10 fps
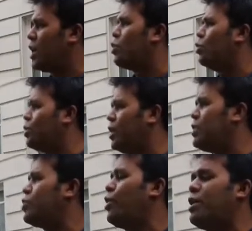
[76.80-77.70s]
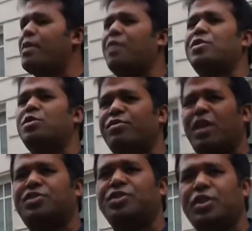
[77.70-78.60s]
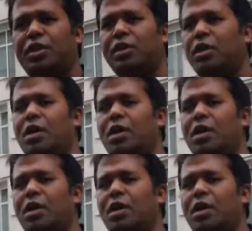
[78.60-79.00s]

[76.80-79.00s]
including Queen Mary University,